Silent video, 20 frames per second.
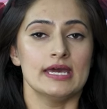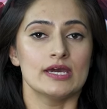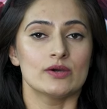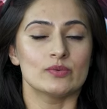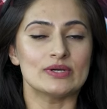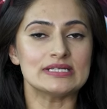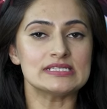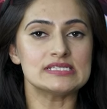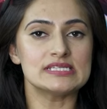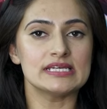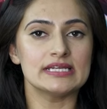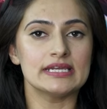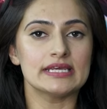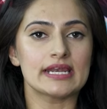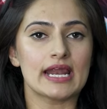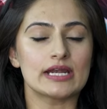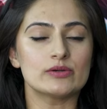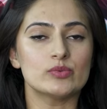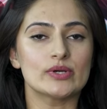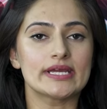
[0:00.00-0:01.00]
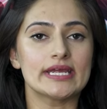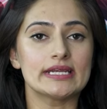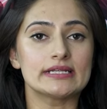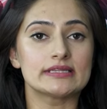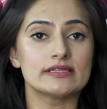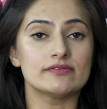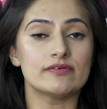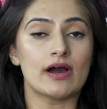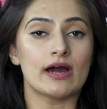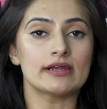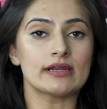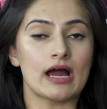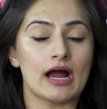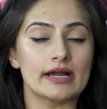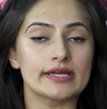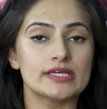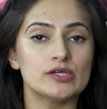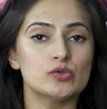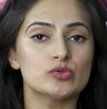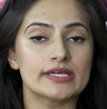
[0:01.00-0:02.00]
When senior advocate Diwan
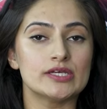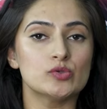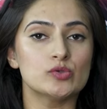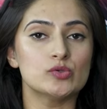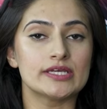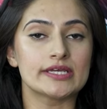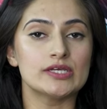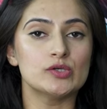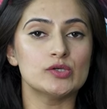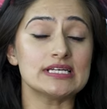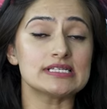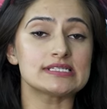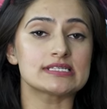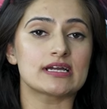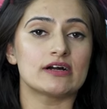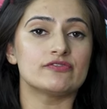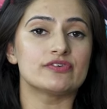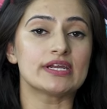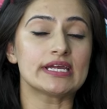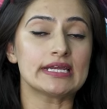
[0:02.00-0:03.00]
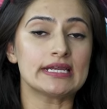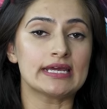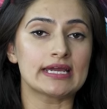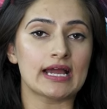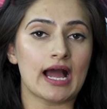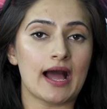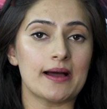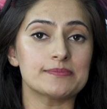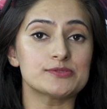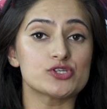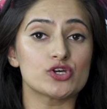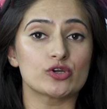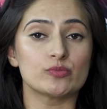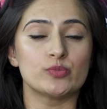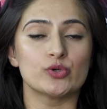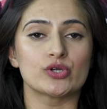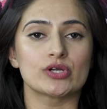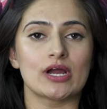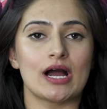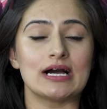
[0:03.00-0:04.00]
argued that face covering niqabs or
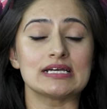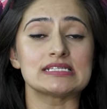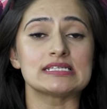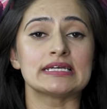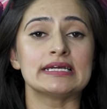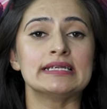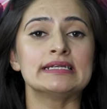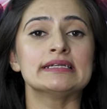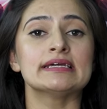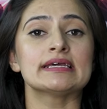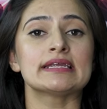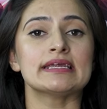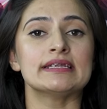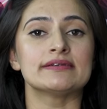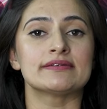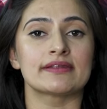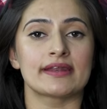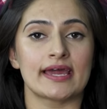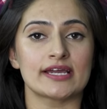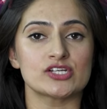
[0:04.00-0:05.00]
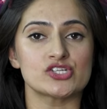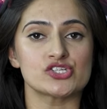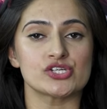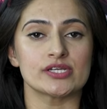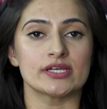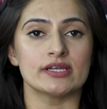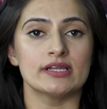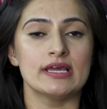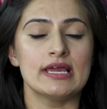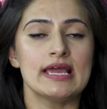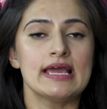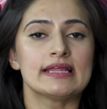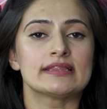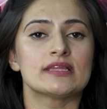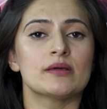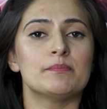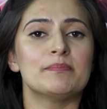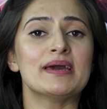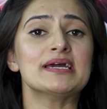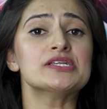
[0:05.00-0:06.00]
burqas hinder interaction,
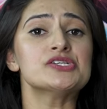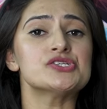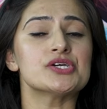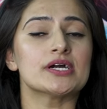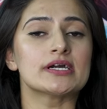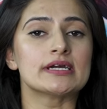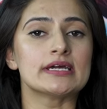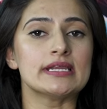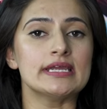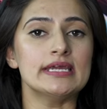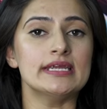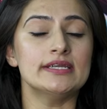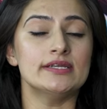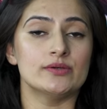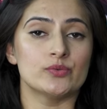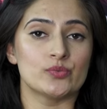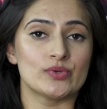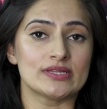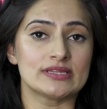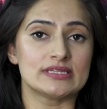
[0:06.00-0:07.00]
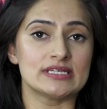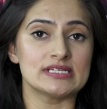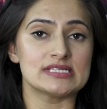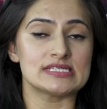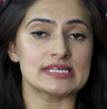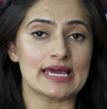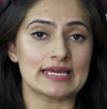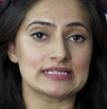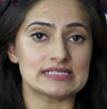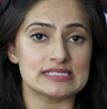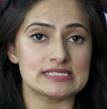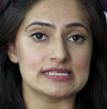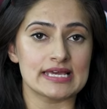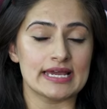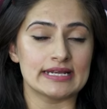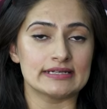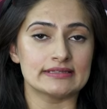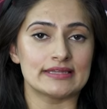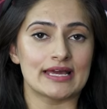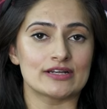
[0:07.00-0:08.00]
the bench agreed with this and
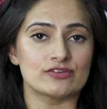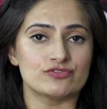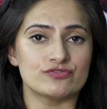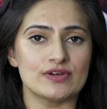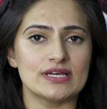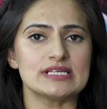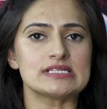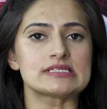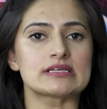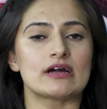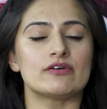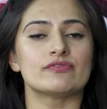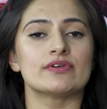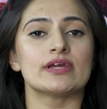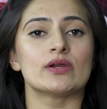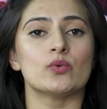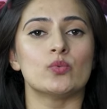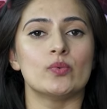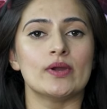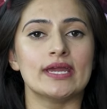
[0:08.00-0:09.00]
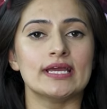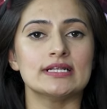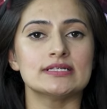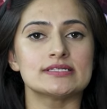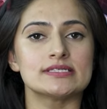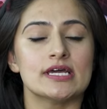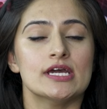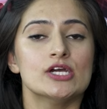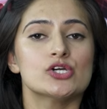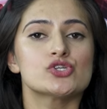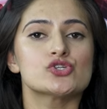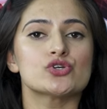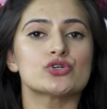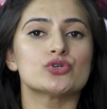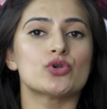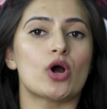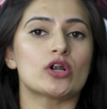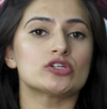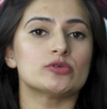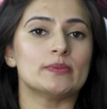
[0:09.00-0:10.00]
said that face covering veils should
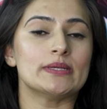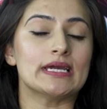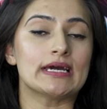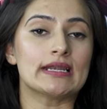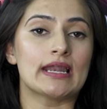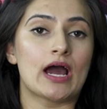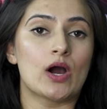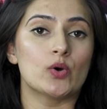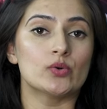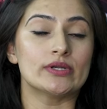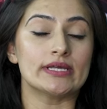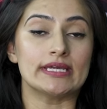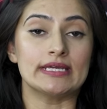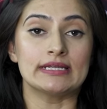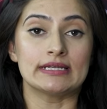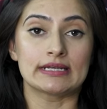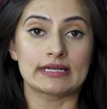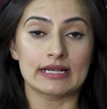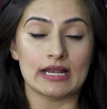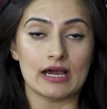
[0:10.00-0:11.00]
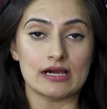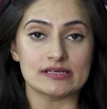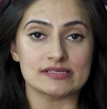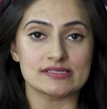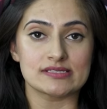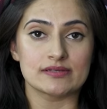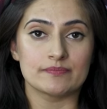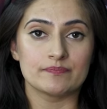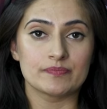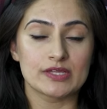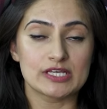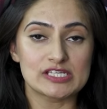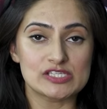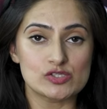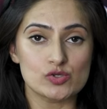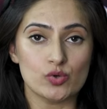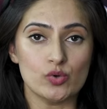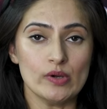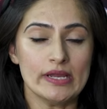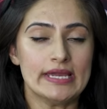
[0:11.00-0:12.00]
not be allowed in class.
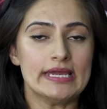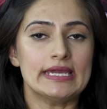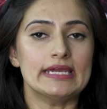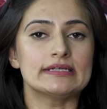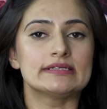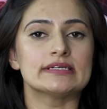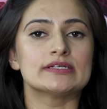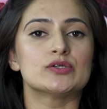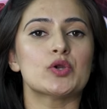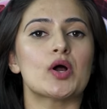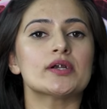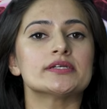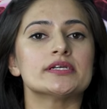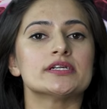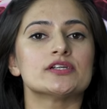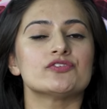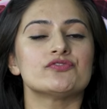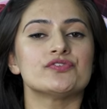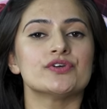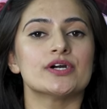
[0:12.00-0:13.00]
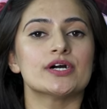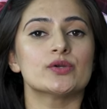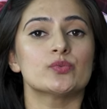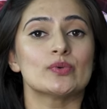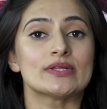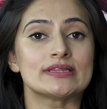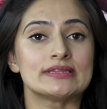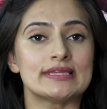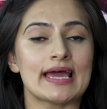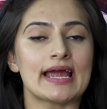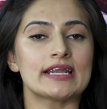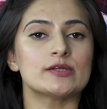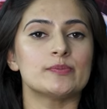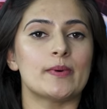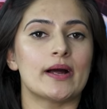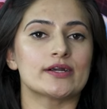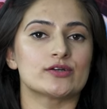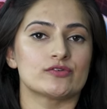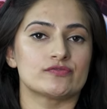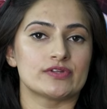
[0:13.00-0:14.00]
So it did not interfere with that
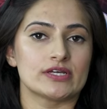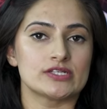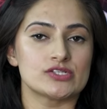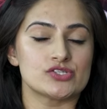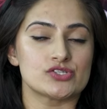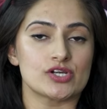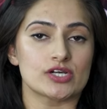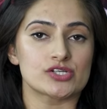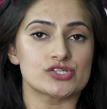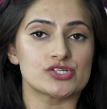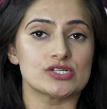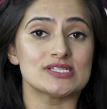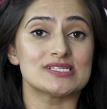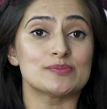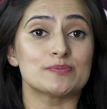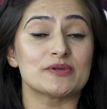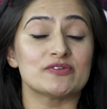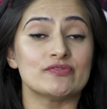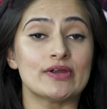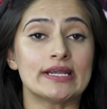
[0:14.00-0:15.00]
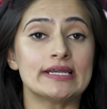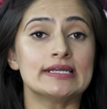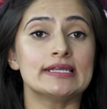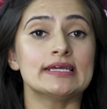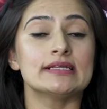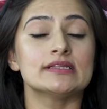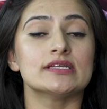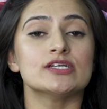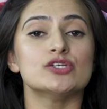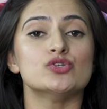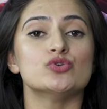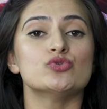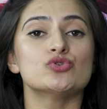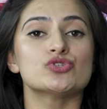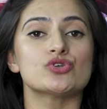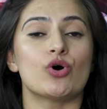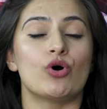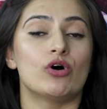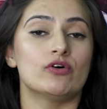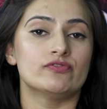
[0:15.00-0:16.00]
part of the instructions preventing the
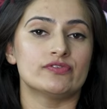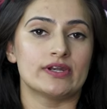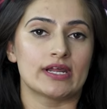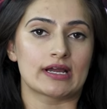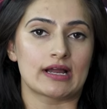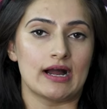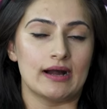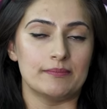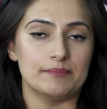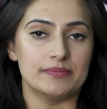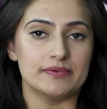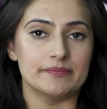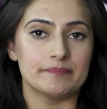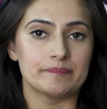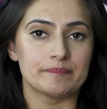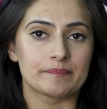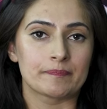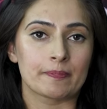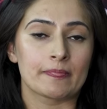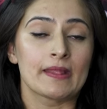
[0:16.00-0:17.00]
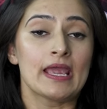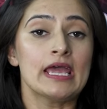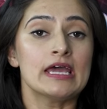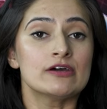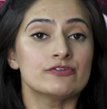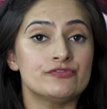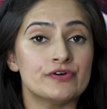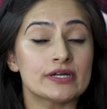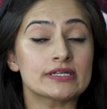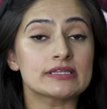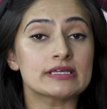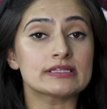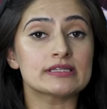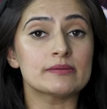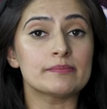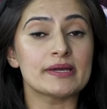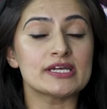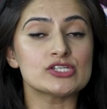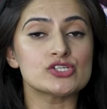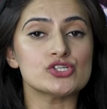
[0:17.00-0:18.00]
use of niqab. Further,
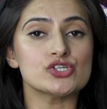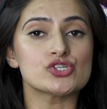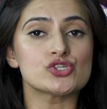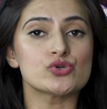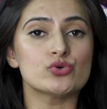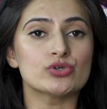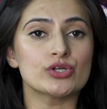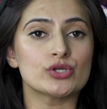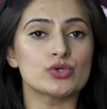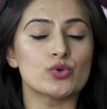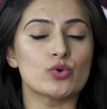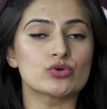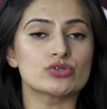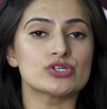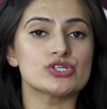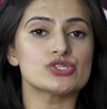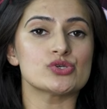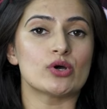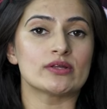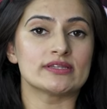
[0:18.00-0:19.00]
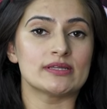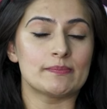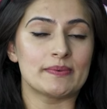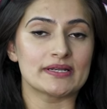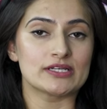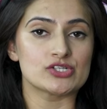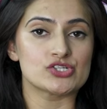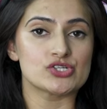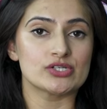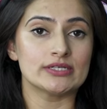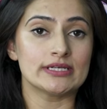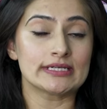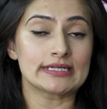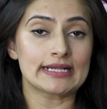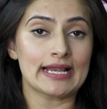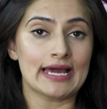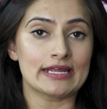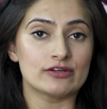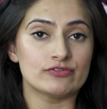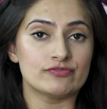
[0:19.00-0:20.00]
the bench issued a notice on the petition and
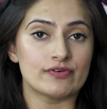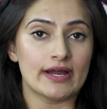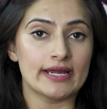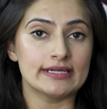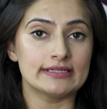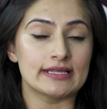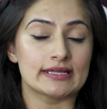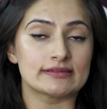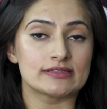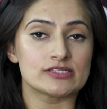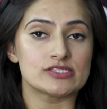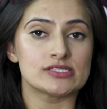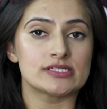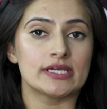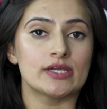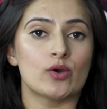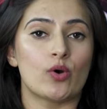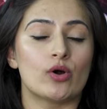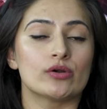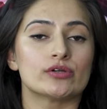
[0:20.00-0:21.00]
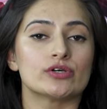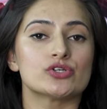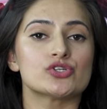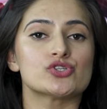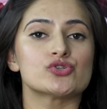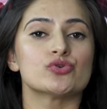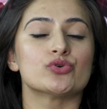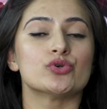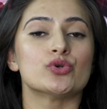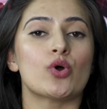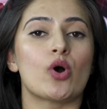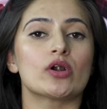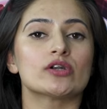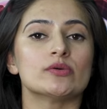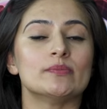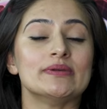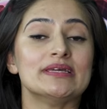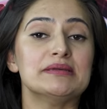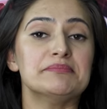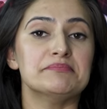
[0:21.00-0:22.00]
clarified that the stay order should
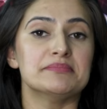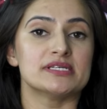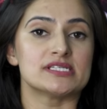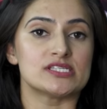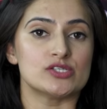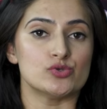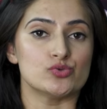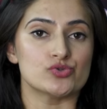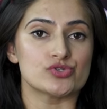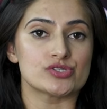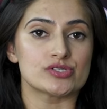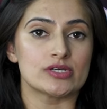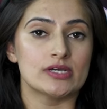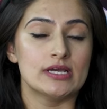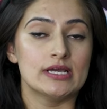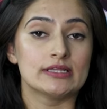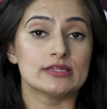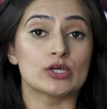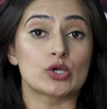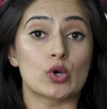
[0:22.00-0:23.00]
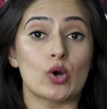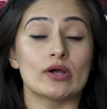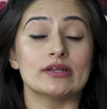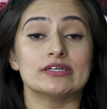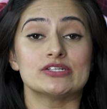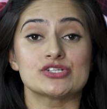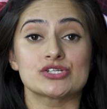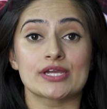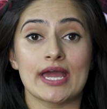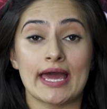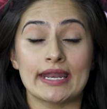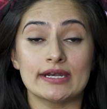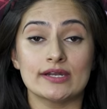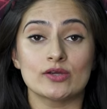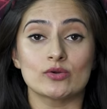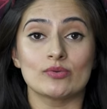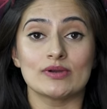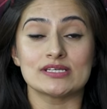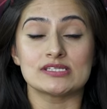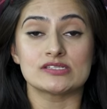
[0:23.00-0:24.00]
not be misused. The college can
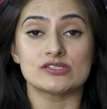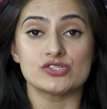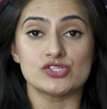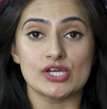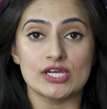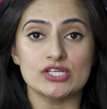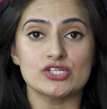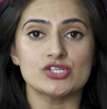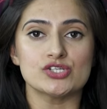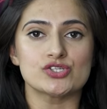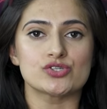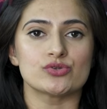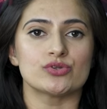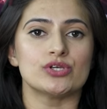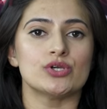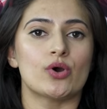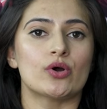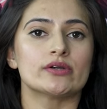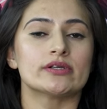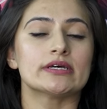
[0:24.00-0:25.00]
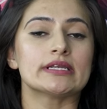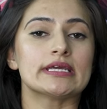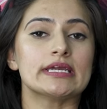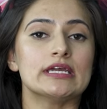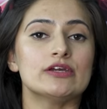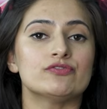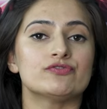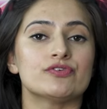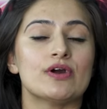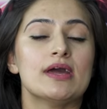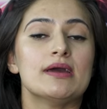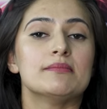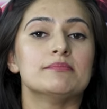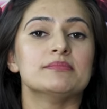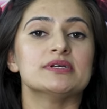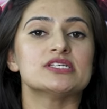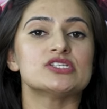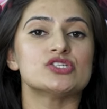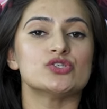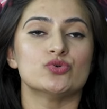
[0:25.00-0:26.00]
request changes to the order if
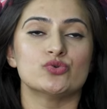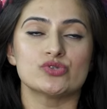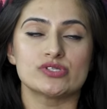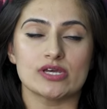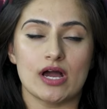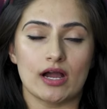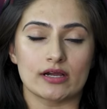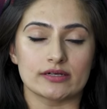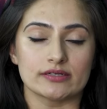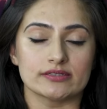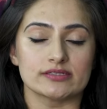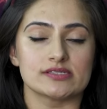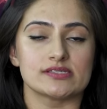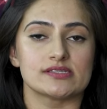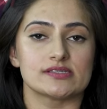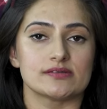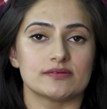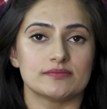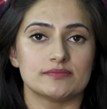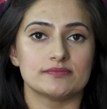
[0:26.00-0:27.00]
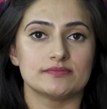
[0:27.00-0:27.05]
misuse occurs.